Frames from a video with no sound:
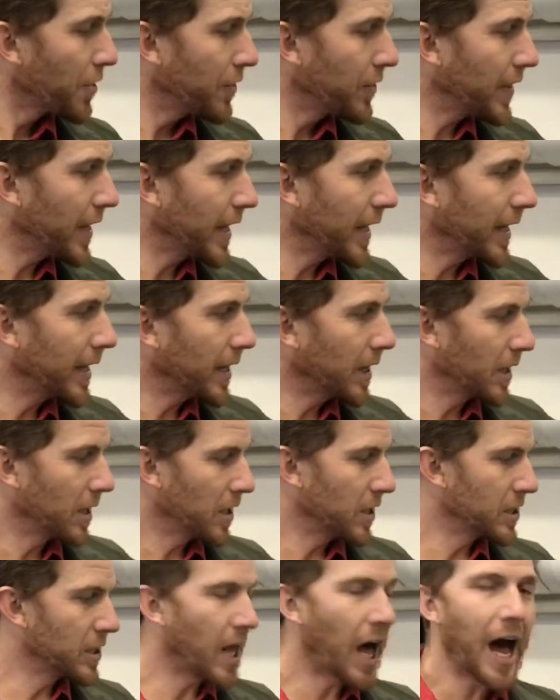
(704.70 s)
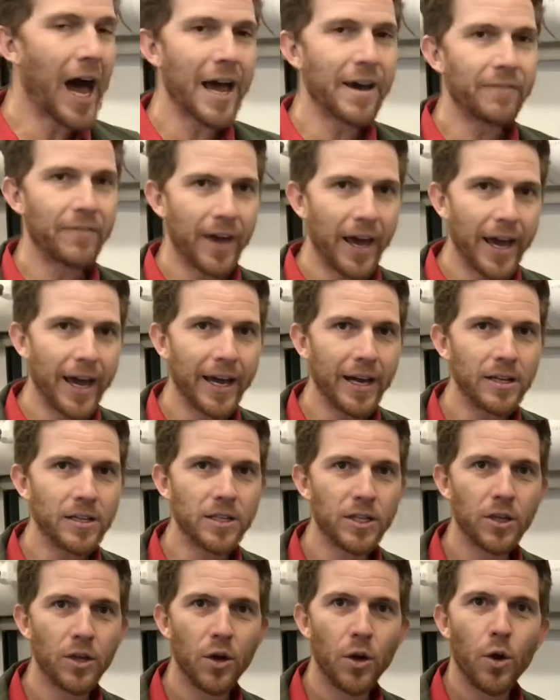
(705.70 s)
The live
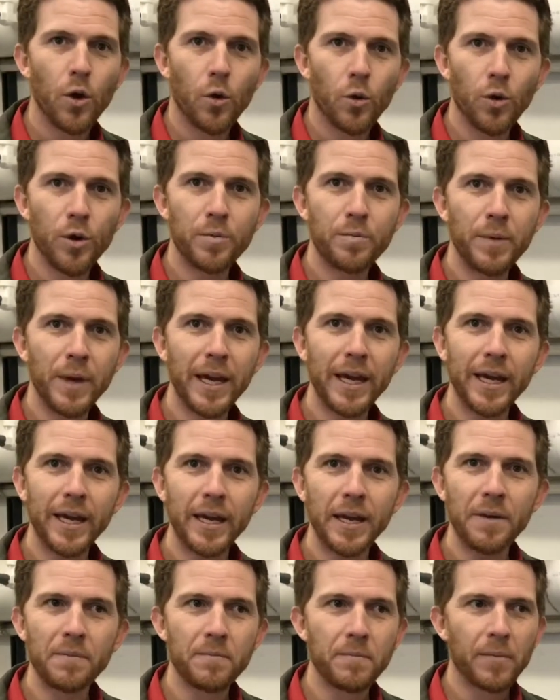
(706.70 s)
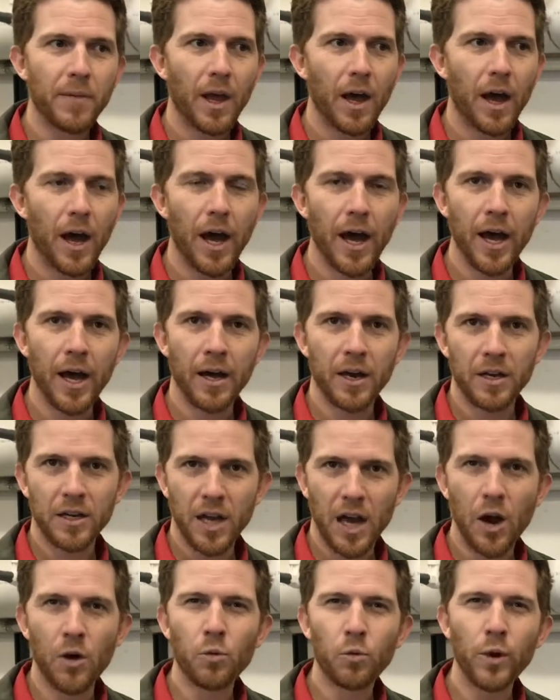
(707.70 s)
eggs would be
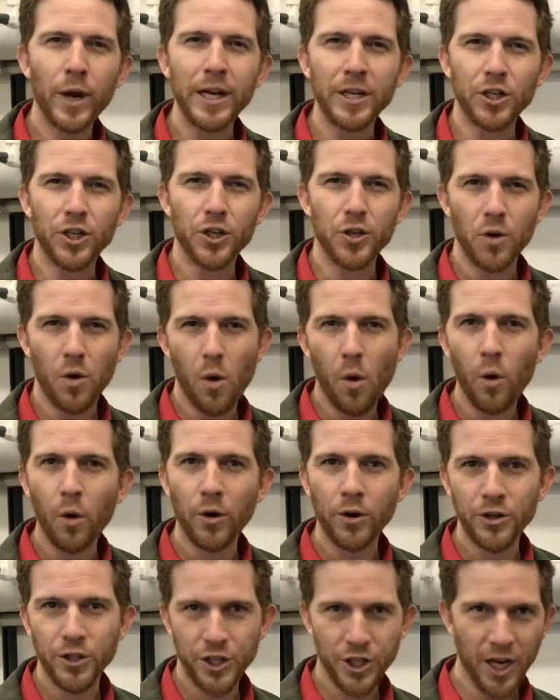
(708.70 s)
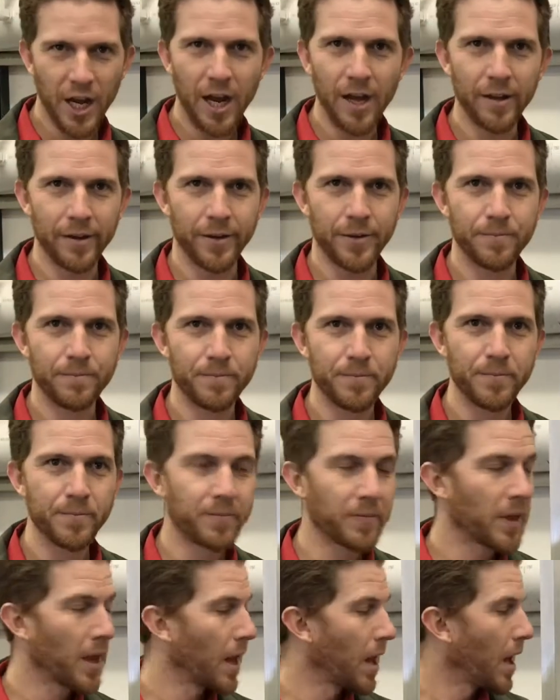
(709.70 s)
a rich orange color.
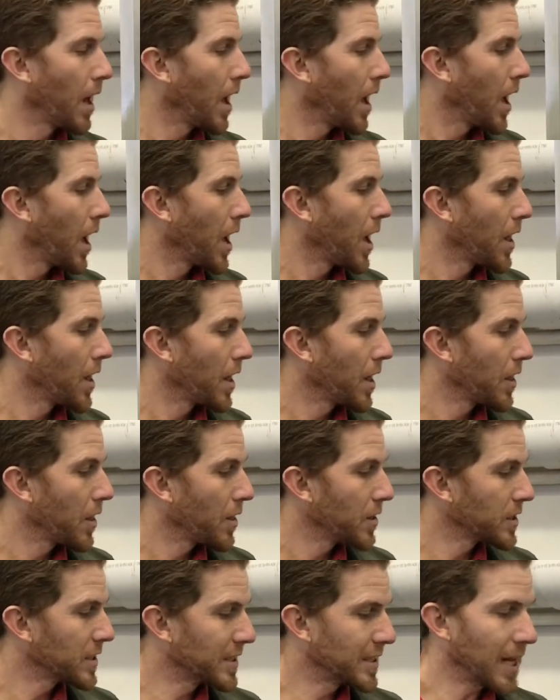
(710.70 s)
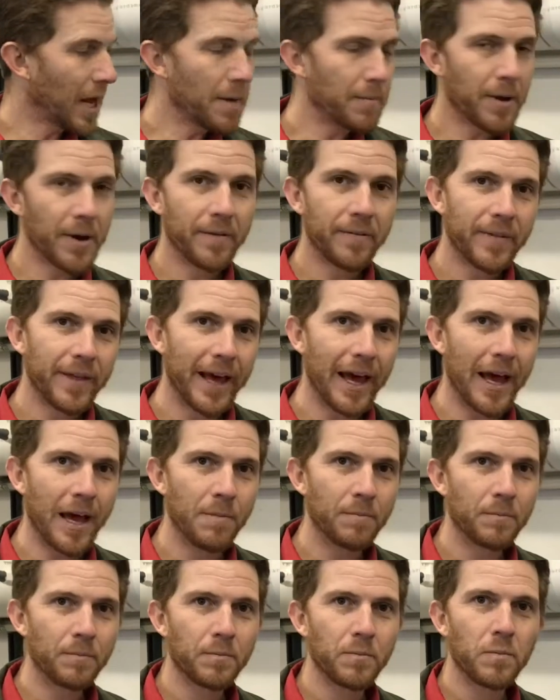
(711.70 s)
Some of
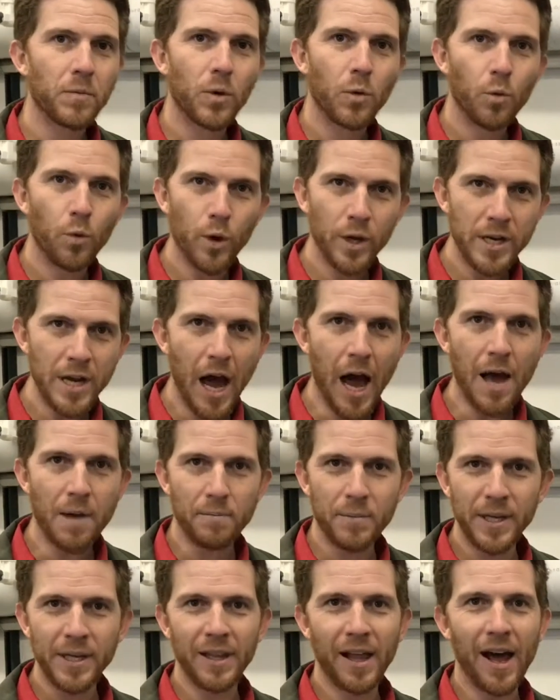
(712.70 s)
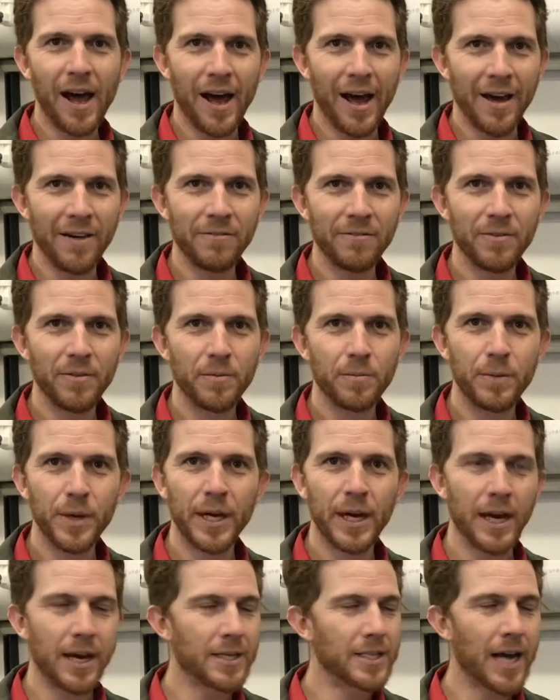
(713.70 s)
them would not be live
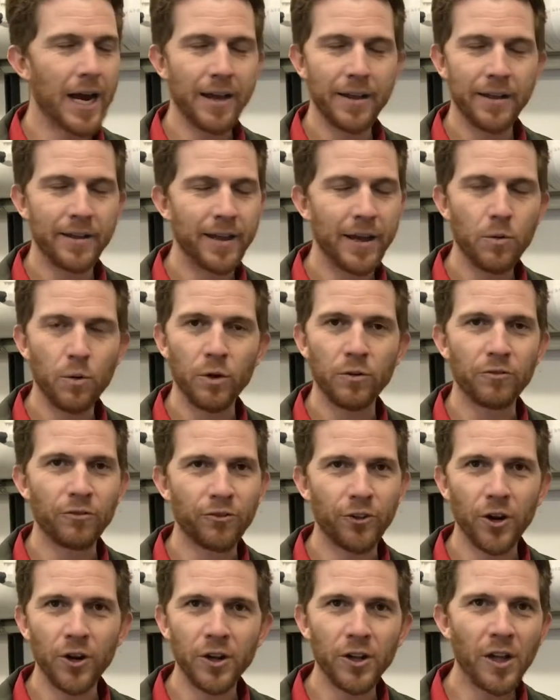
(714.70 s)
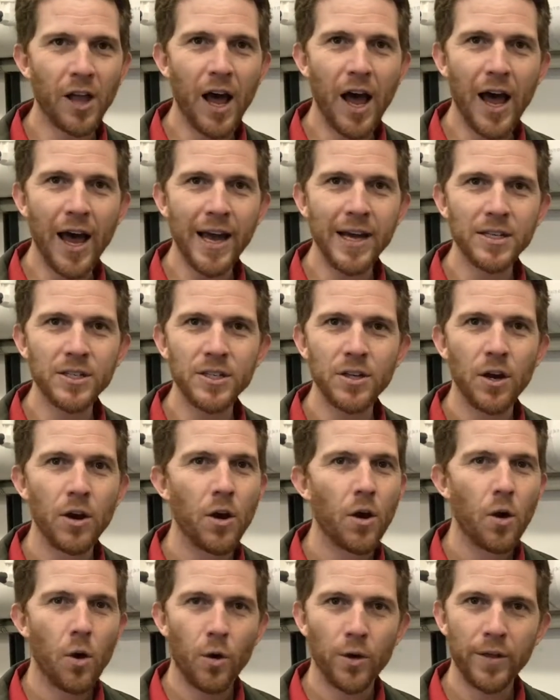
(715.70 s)
because either they weren't fertilized
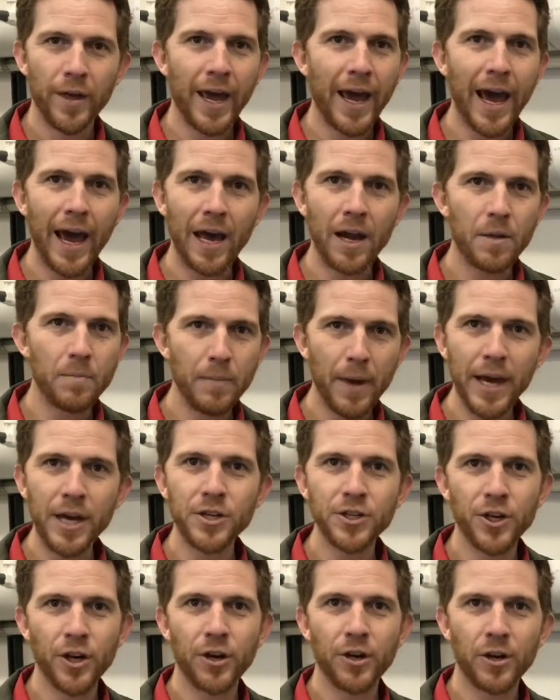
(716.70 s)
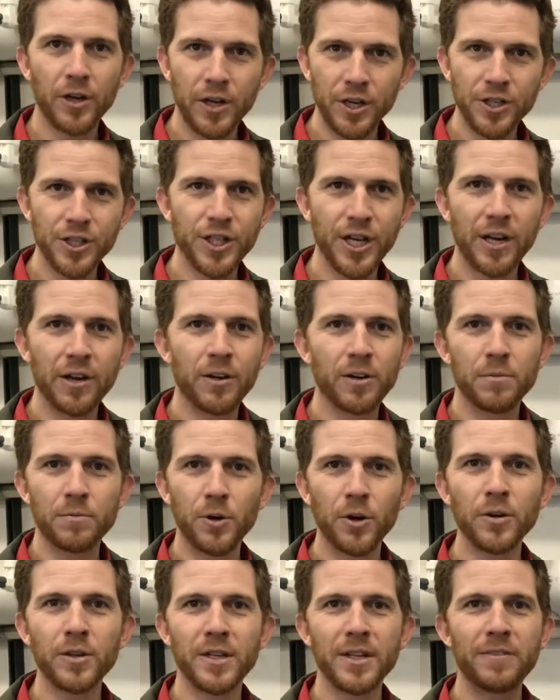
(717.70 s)
or they had a major congenital
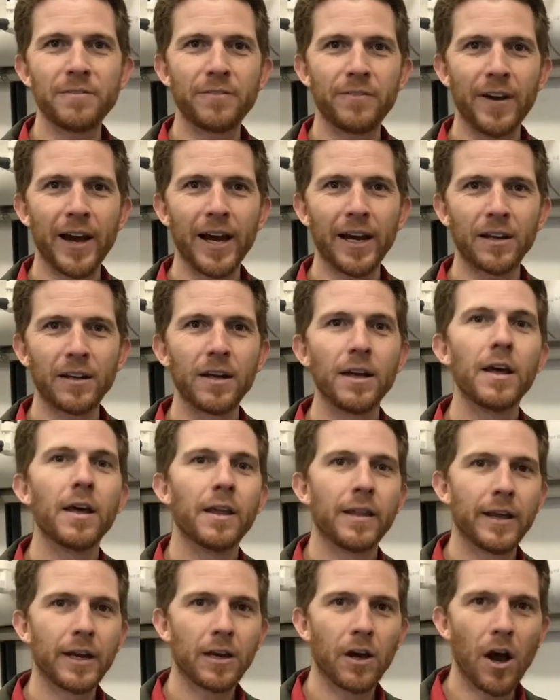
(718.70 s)
birth defect that